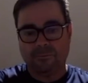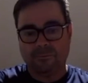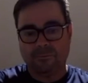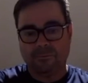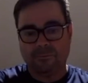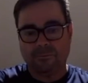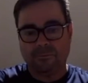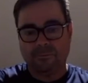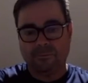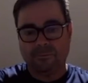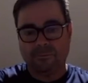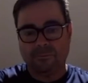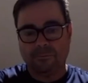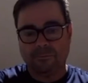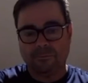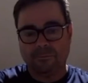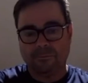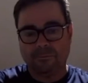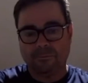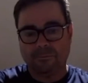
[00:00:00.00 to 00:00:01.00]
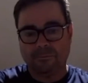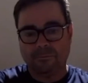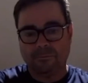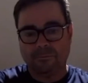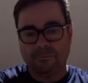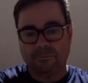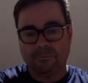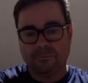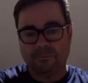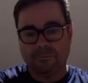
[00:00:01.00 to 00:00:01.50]

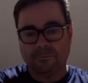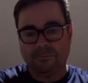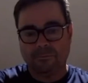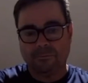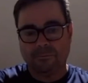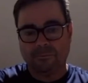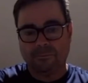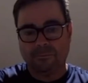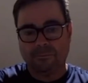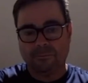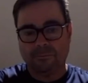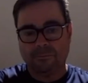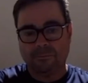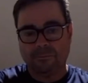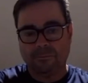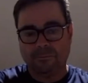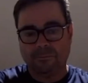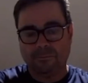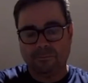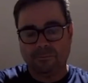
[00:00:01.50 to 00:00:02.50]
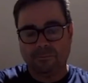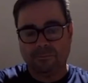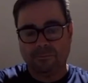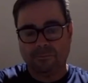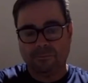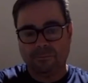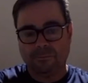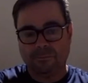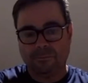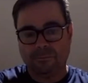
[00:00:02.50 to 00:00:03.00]

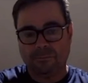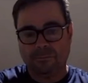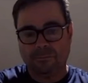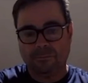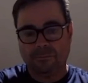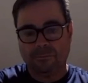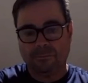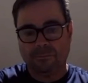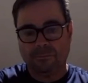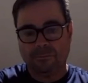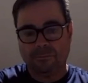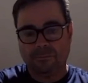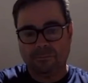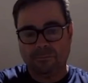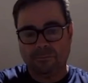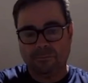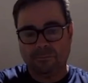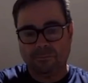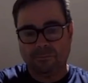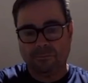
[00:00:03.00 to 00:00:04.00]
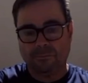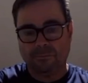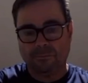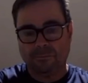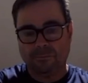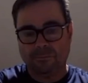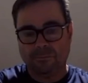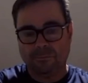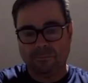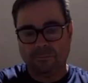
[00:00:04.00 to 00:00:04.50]

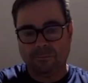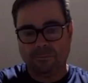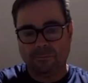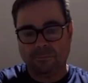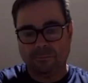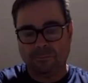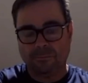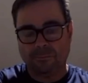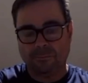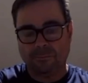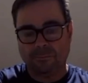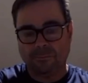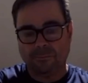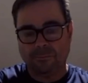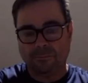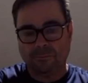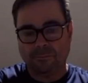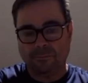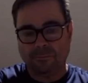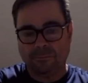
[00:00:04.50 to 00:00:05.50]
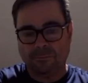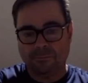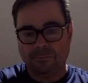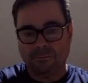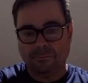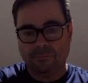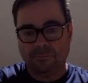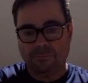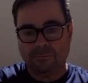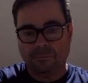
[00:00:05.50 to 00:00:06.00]

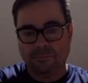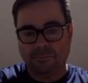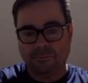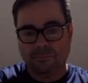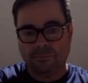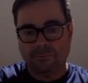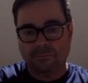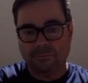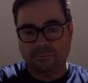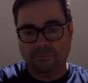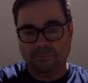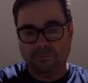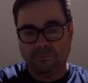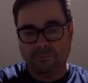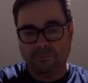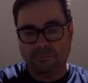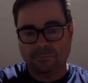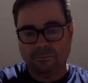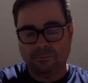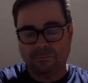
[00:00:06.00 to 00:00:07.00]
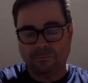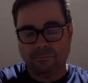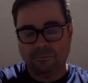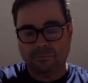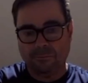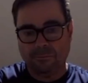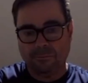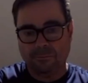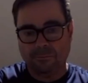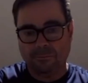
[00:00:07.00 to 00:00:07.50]

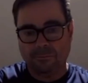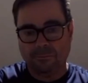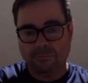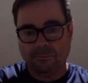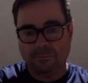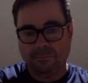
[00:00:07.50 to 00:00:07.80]
This person isn't speaking.